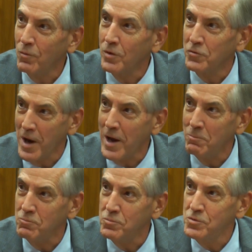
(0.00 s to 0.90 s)
was
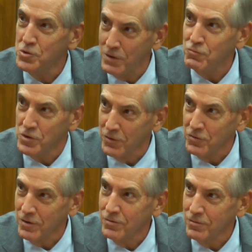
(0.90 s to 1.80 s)
named Chief
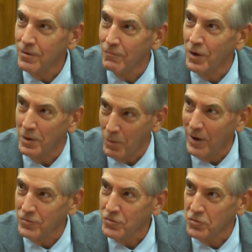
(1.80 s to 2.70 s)
Justice of the
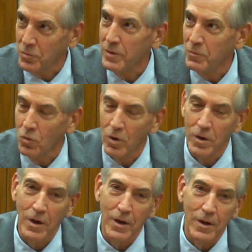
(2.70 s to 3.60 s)
Nebraska Supreme
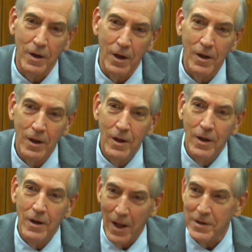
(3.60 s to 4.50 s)
Court in
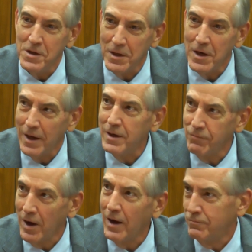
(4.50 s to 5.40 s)

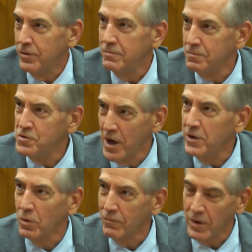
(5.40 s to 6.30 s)
1995, in
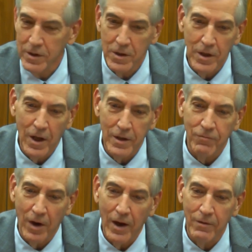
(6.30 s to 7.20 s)
January of
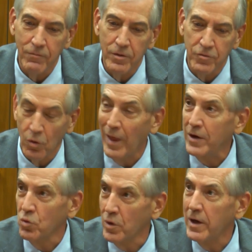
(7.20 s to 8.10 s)
1995, and so
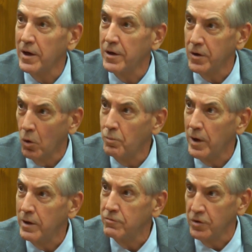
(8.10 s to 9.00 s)
that created an
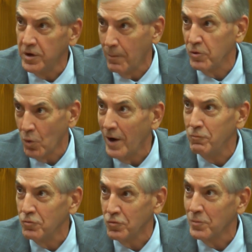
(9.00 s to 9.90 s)
opening. C. Thomas White
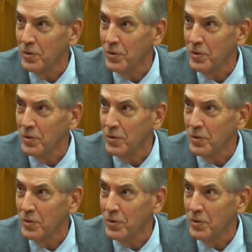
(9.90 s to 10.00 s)
was from